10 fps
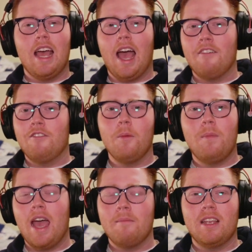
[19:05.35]
I felt
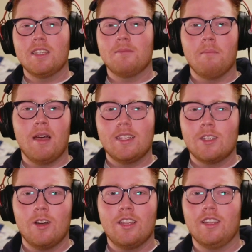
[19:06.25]
bad because my mic
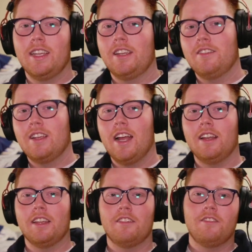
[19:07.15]
started to like kind of
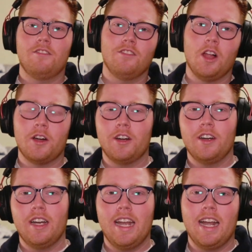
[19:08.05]
like flutter
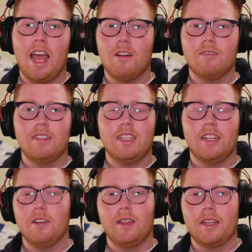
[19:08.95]
in and out, you
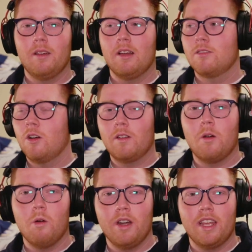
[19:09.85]
know, like I'll start
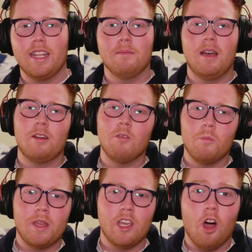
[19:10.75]
recording and the mic won't
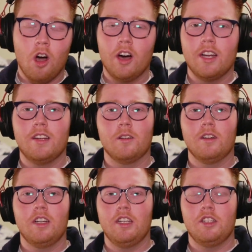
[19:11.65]
be on,
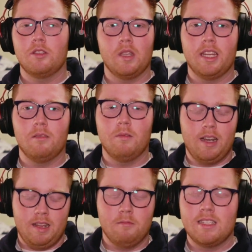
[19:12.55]
or it just like
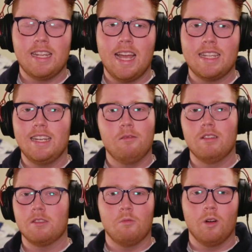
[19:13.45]
when it was connected, it
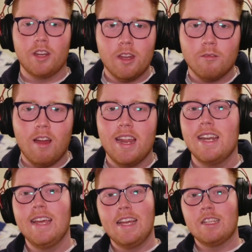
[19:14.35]
wasn't working right.
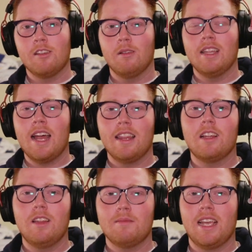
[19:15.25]
So a lot of the
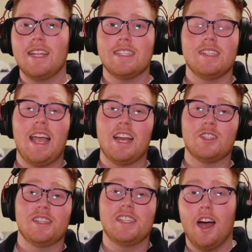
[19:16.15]
clips I had to
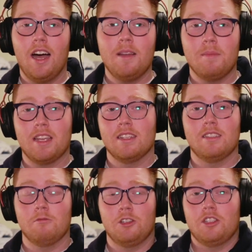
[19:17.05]
actually cut because it
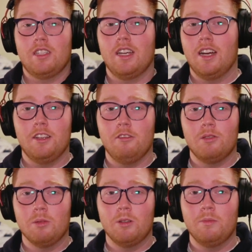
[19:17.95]
was just
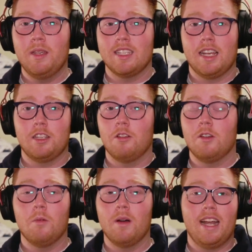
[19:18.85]
unusable because I don't
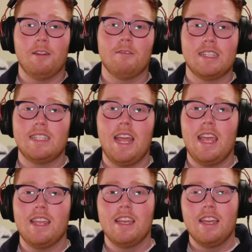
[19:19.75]
know what anyone is
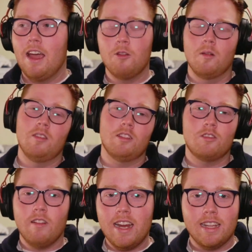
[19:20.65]
saying. Everyone looks
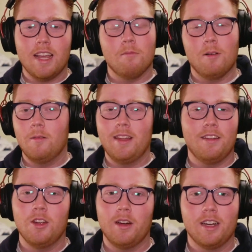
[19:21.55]
great in them, but we have
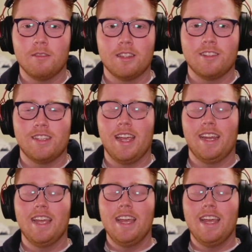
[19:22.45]
no idea what they're saying.